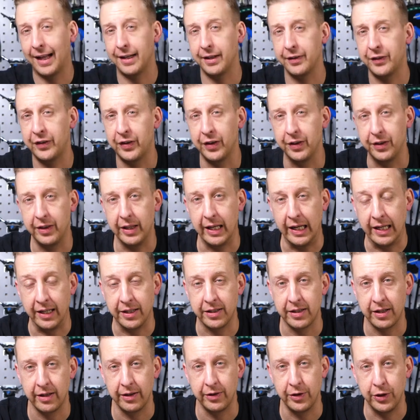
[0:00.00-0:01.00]
added to
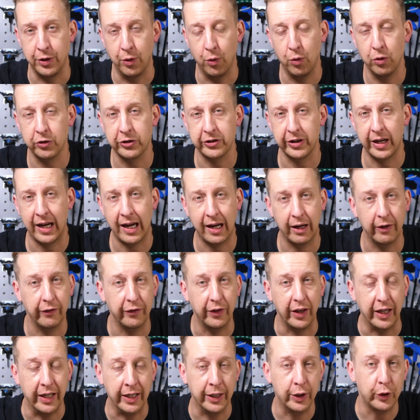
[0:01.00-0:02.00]
this, you also
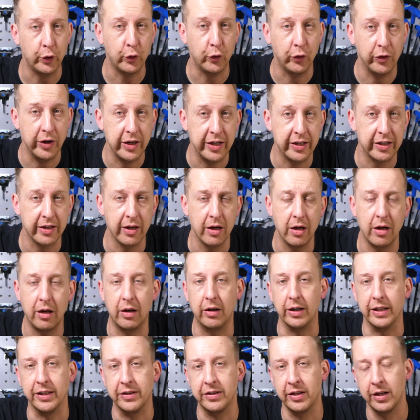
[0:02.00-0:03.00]
have the increased
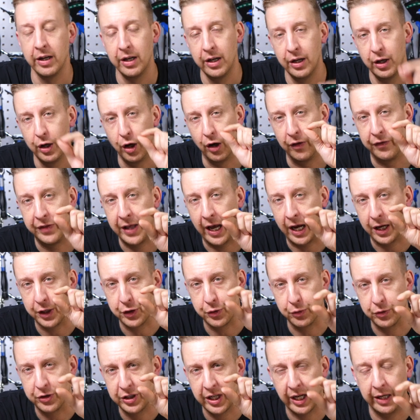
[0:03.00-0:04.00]
height of the
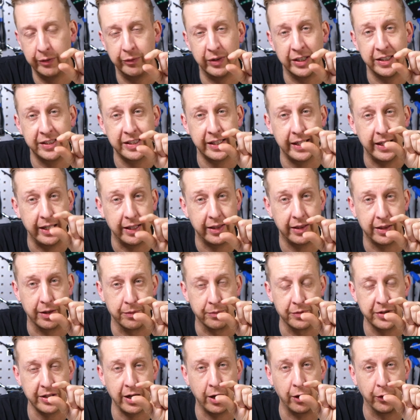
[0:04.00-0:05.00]
actual chainring teeth
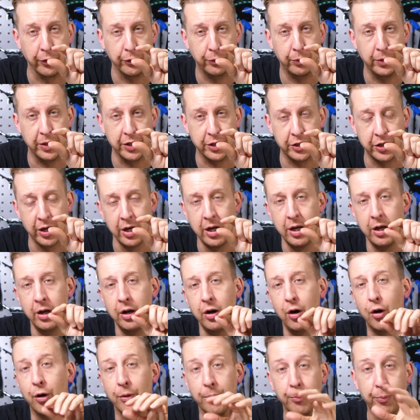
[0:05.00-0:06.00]
themselves, which
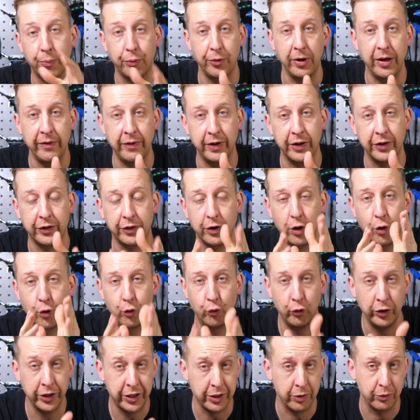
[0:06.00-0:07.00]
on previous
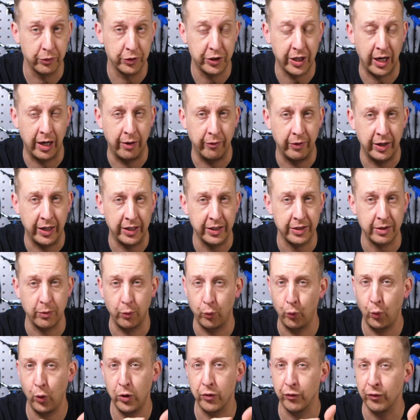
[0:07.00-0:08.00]
original chainrings
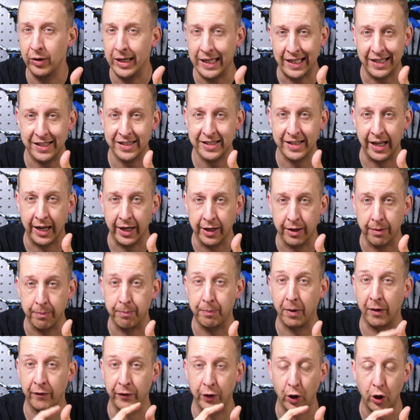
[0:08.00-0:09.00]
wouldn't really extend
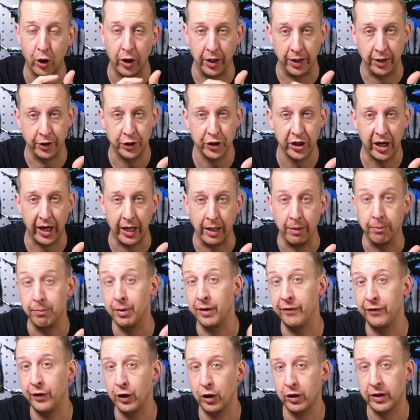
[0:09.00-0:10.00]
above the height of the chain.
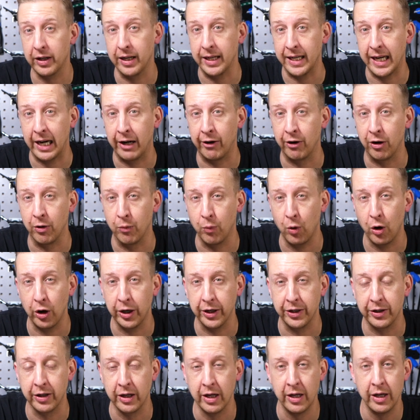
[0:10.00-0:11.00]
But if you look at narrow
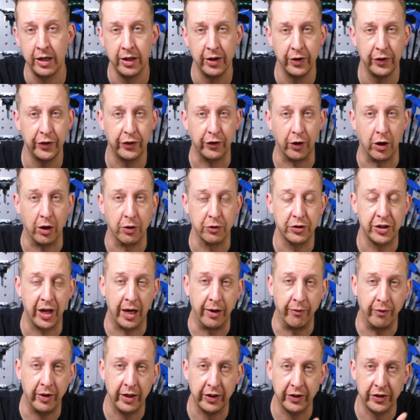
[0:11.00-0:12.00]
wide style
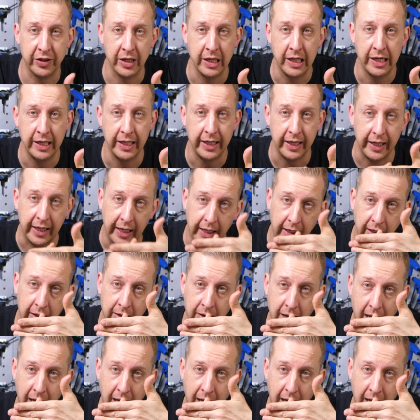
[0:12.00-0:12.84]
chainrings, it